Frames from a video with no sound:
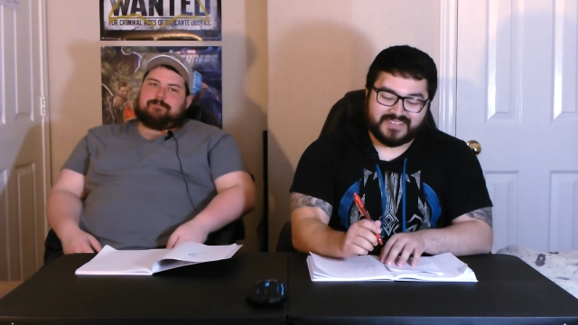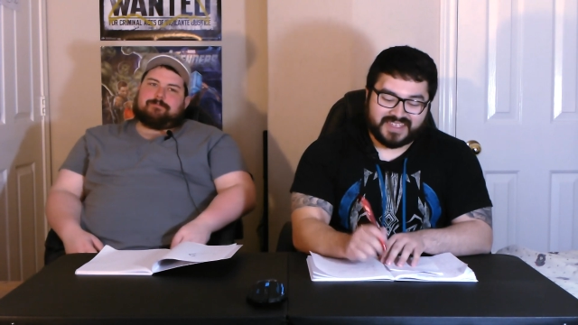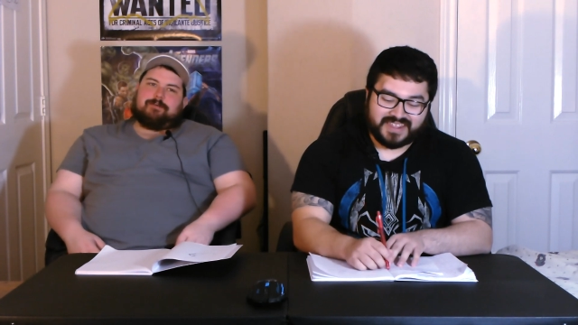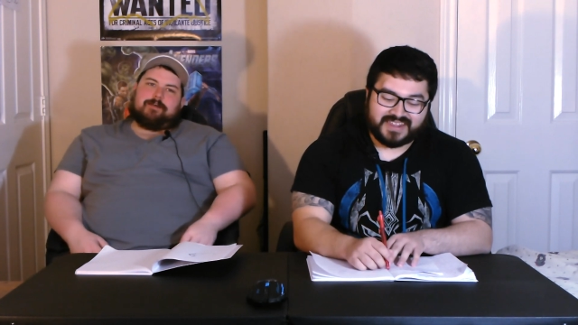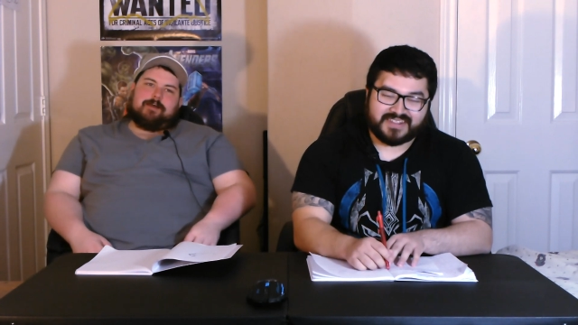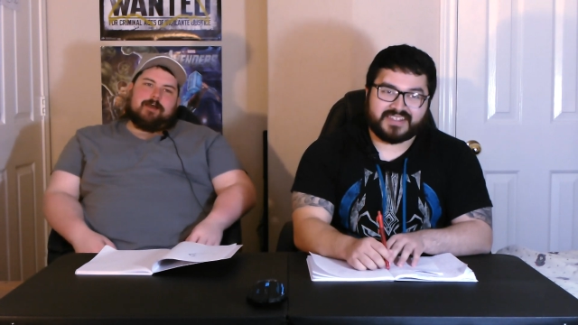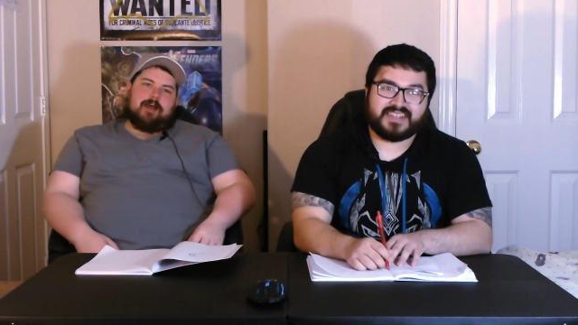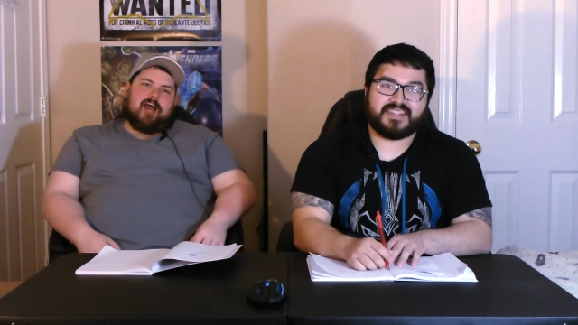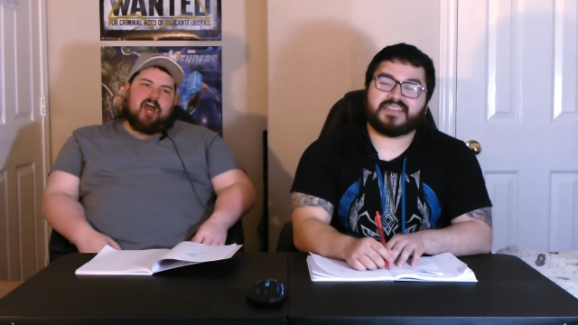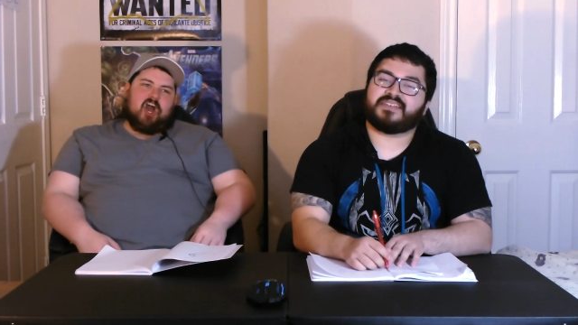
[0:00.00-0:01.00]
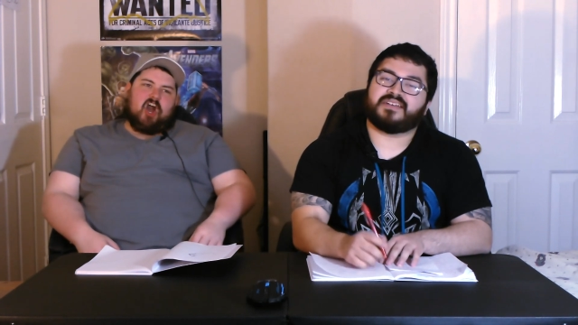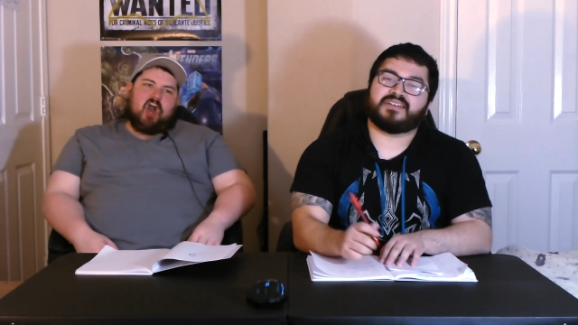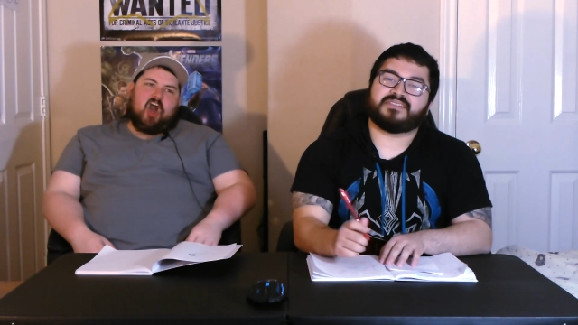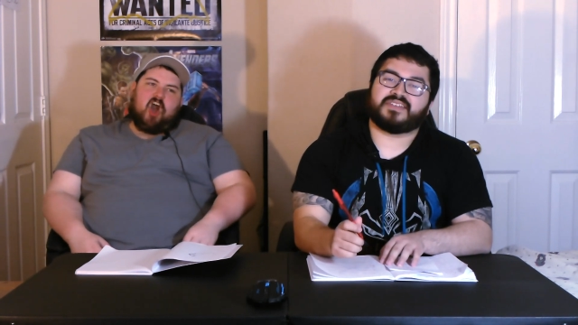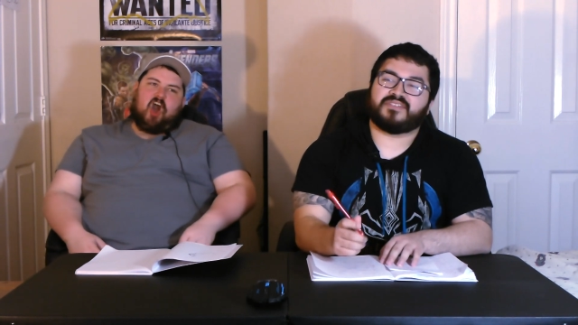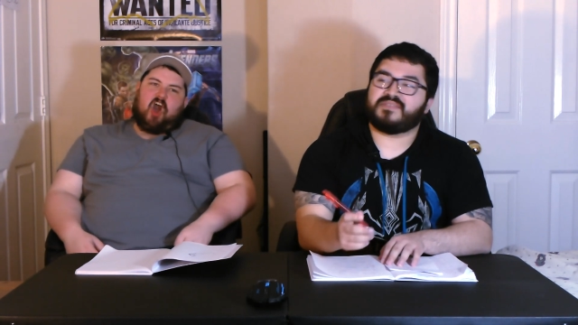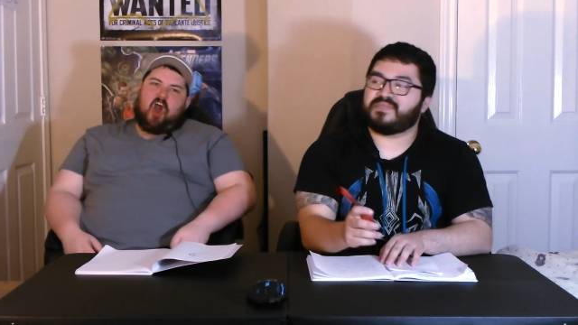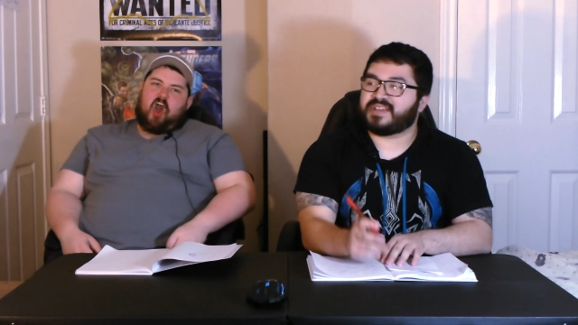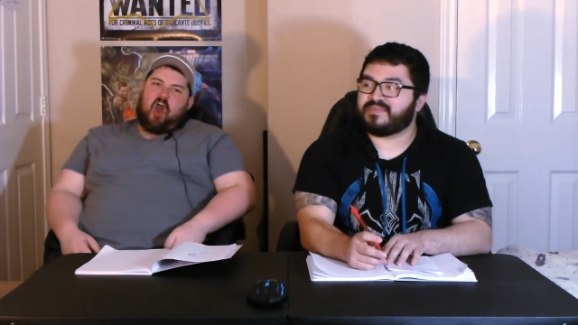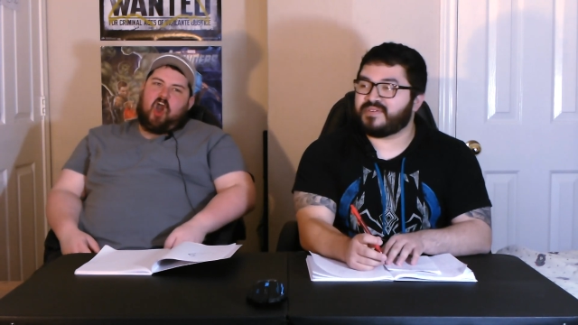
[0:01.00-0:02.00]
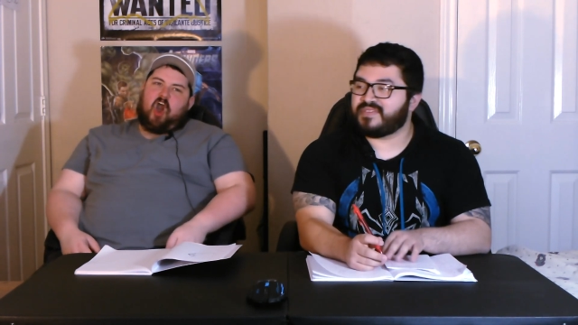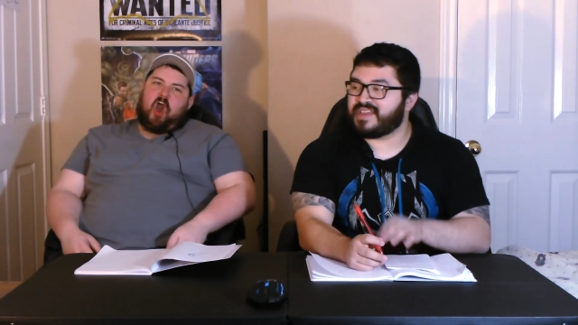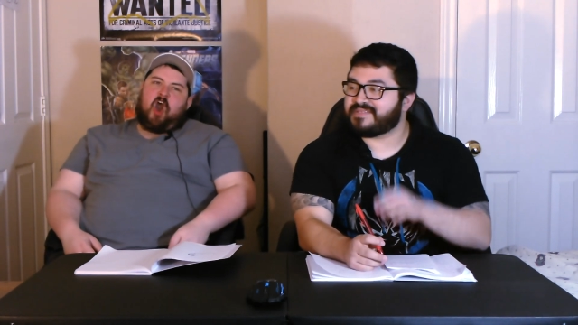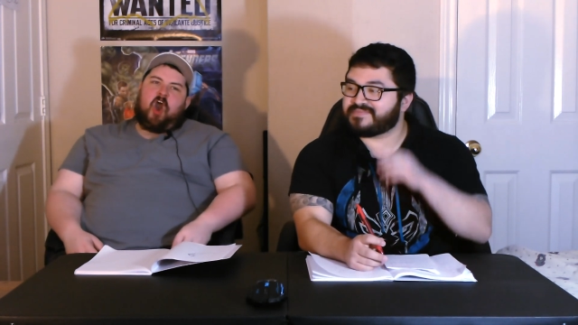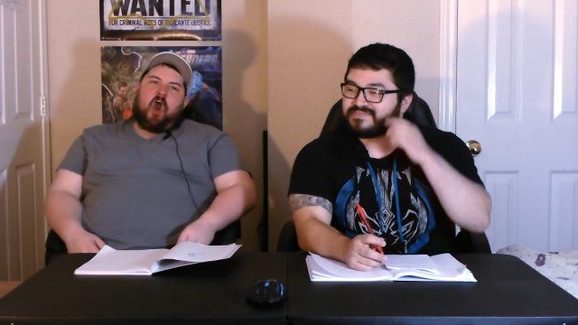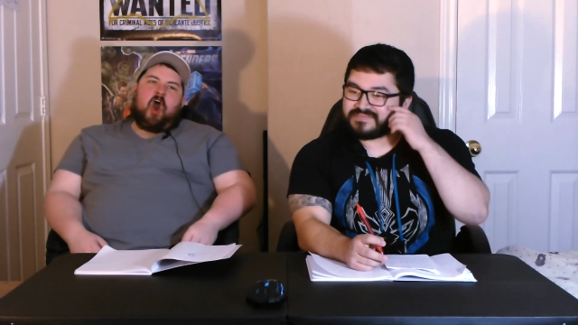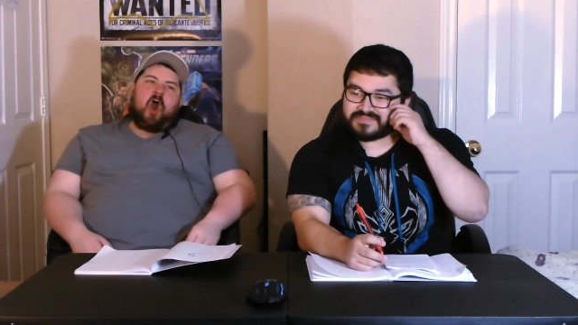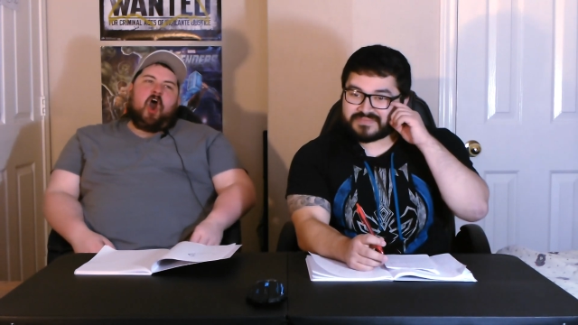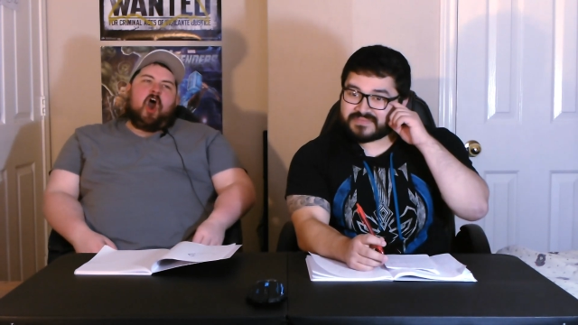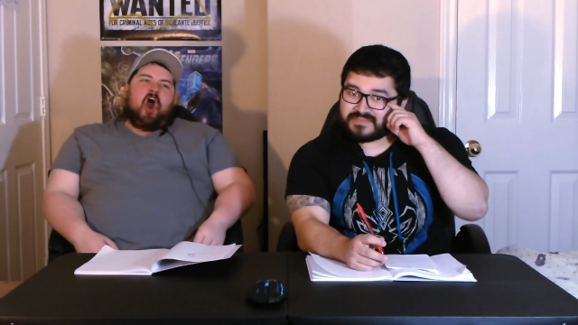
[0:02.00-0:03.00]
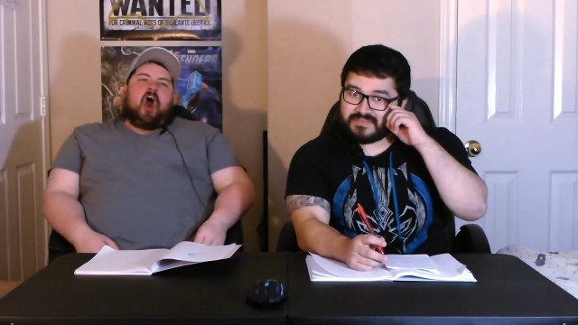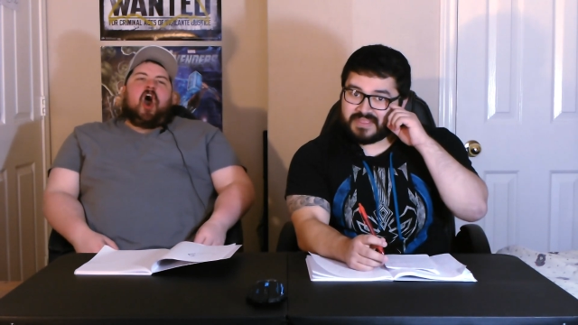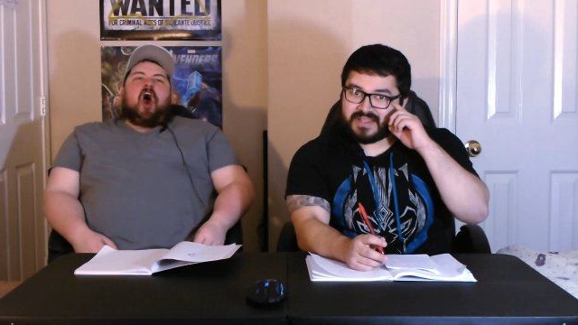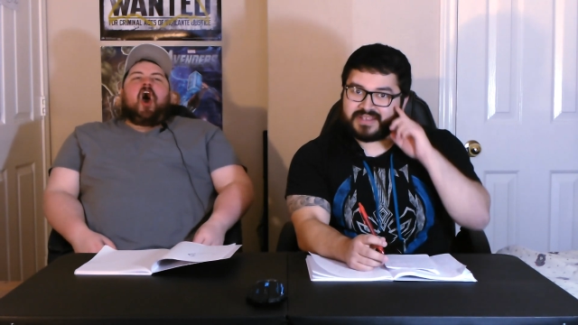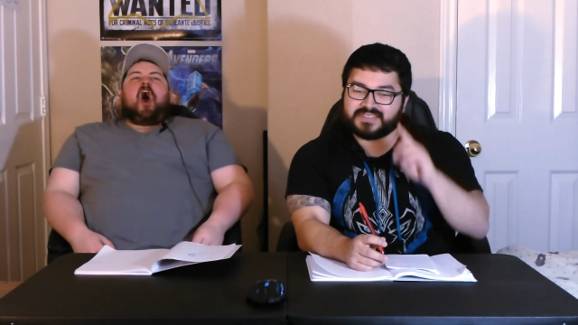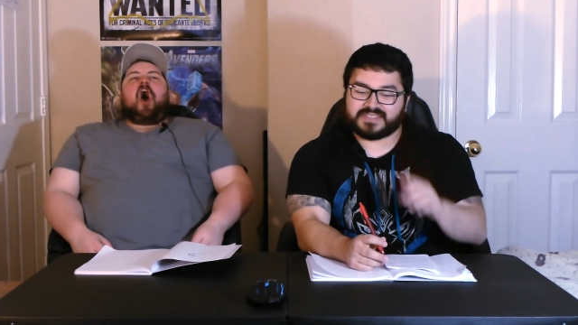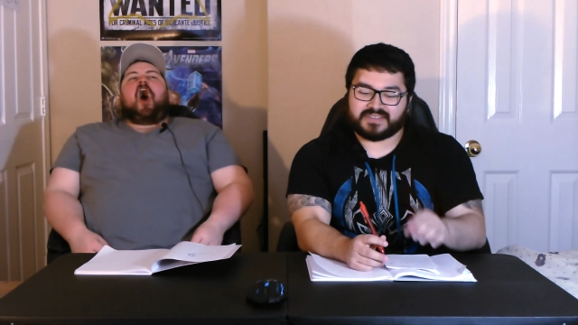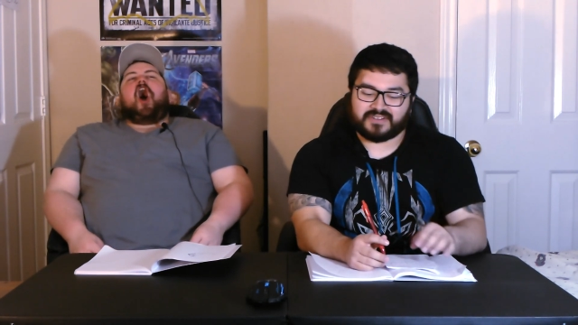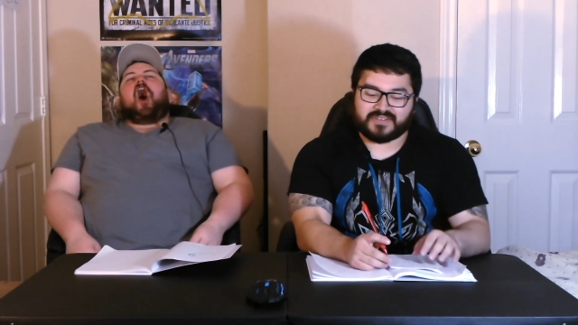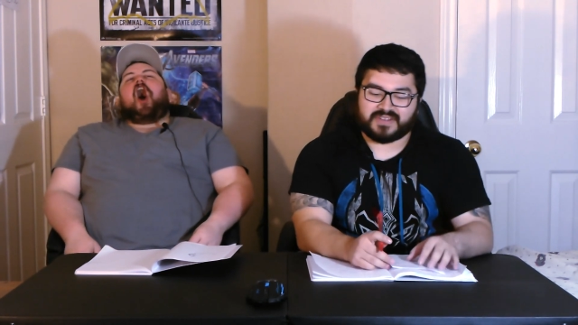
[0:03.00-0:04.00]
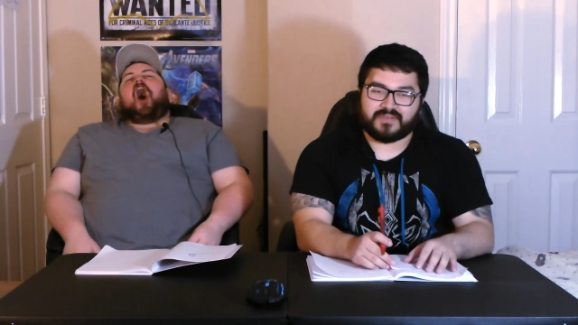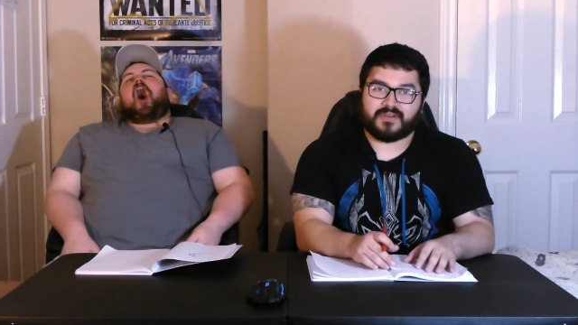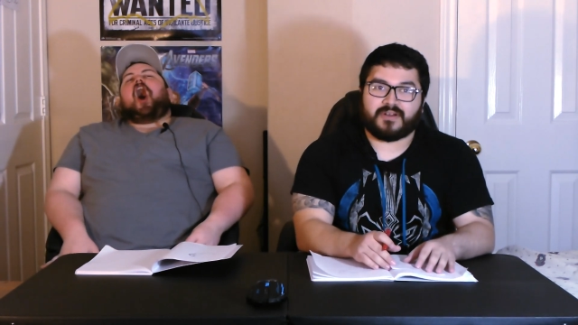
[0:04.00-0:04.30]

Speaker 1: glad that that you didn't pick up on that, because you know.